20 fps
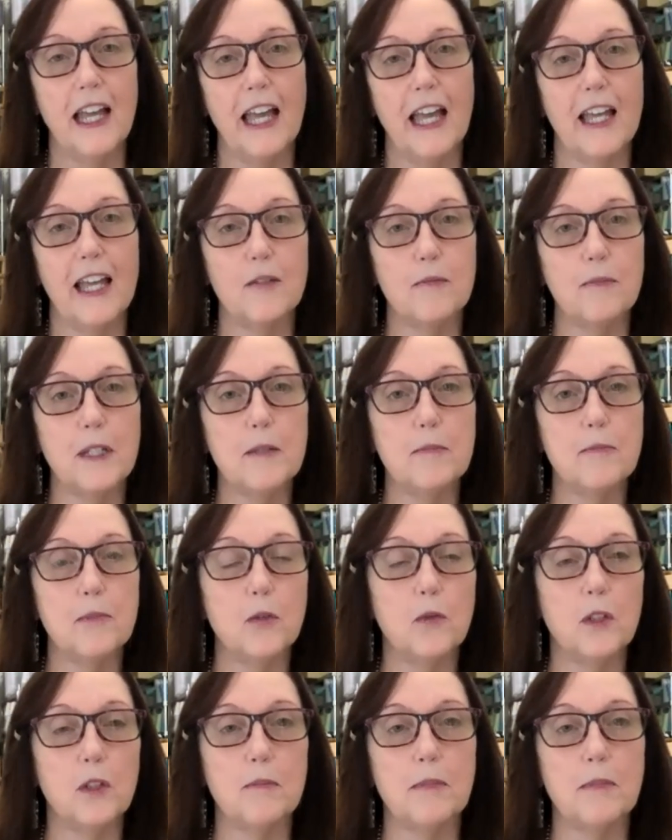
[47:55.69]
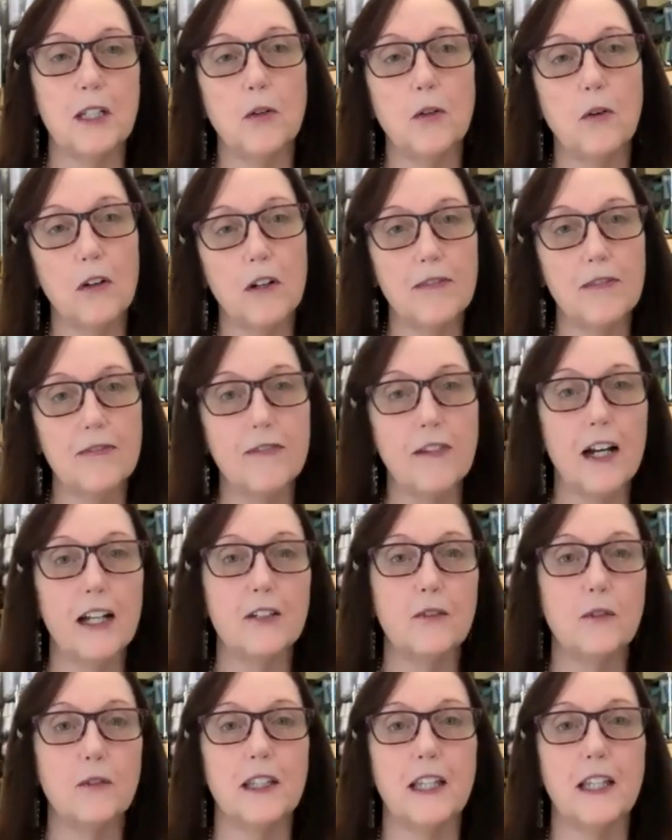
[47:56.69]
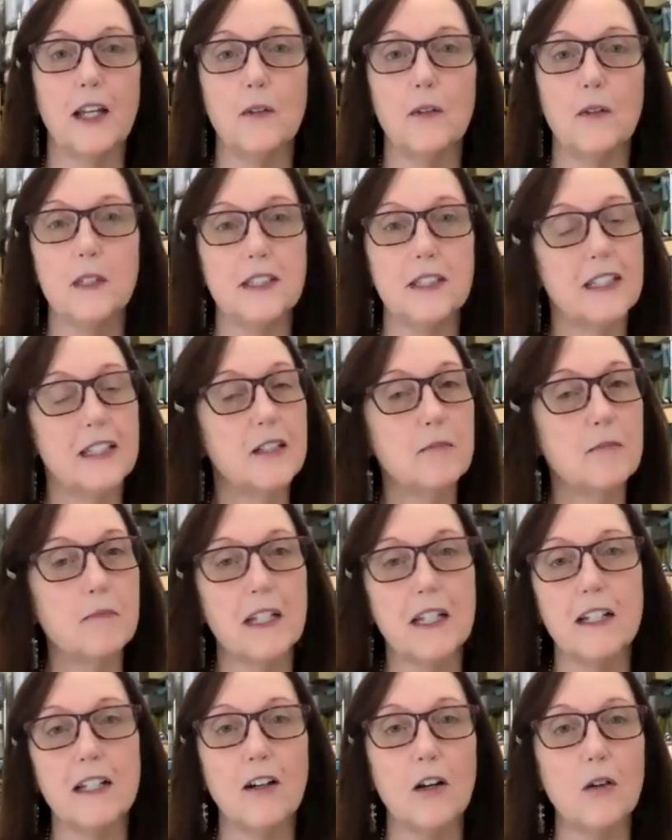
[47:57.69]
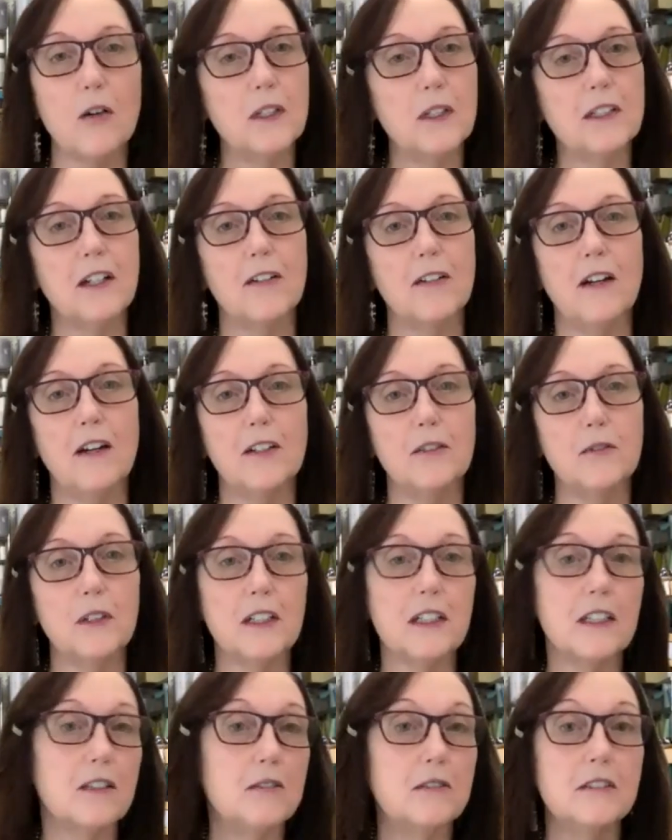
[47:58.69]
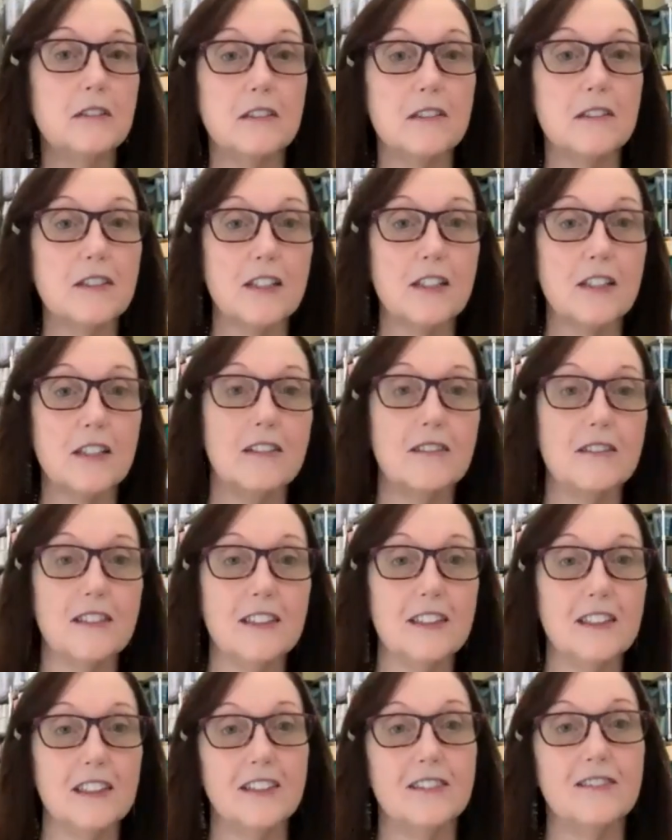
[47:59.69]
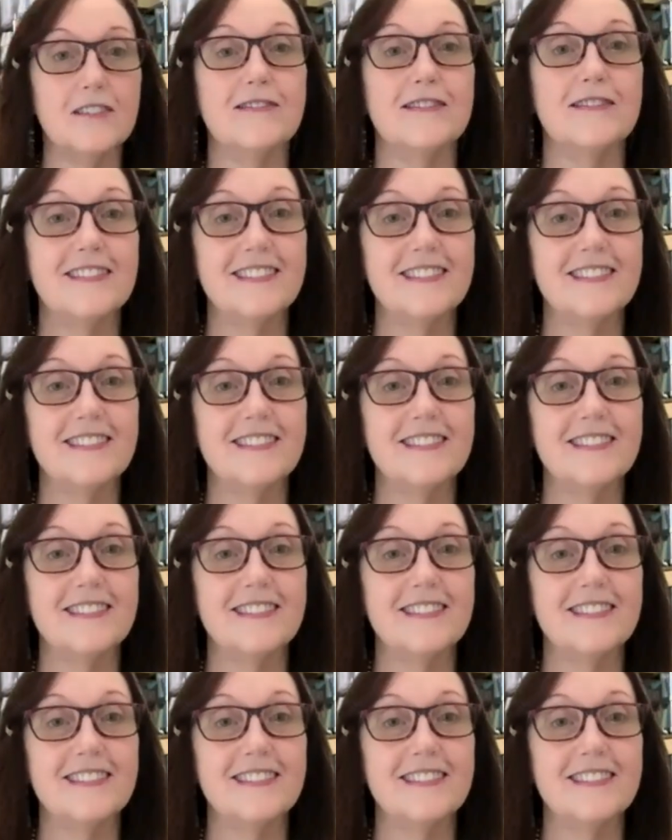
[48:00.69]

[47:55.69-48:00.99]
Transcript: And people would be horrified when they would see it, but it all would go on really cool. So, you know,